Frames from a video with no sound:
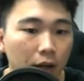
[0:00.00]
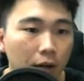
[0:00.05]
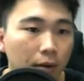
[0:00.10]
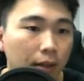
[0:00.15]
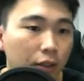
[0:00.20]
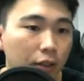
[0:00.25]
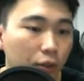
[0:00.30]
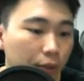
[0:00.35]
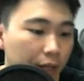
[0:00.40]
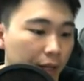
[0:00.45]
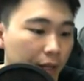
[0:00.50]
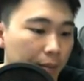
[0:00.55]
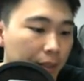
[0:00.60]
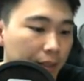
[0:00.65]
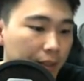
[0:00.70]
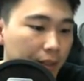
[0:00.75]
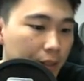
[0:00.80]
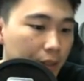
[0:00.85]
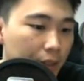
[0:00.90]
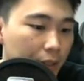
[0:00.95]
Right, so
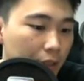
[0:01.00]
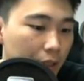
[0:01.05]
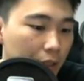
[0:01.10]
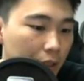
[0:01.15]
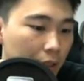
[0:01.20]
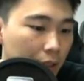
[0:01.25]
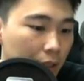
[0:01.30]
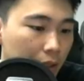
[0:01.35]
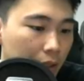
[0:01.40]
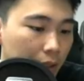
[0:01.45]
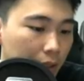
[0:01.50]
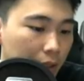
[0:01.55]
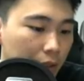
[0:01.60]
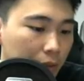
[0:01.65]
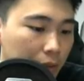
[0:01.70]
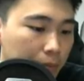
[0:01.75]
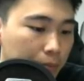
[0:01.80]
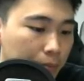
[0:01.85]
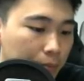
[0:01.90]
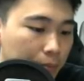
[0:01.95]
Camus here
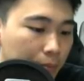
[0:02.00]
is,